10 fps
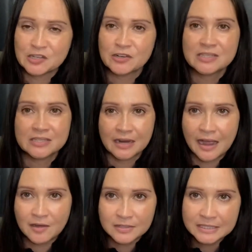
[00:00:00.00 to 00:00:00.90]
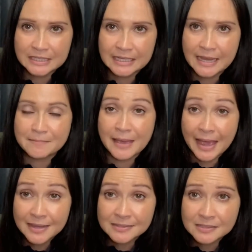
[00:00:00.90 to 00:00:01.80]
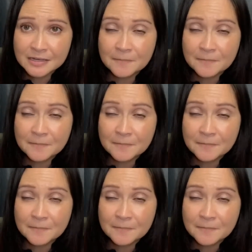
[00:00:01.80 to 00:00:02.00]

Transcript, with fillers: It's the Kaolin Clay Mask.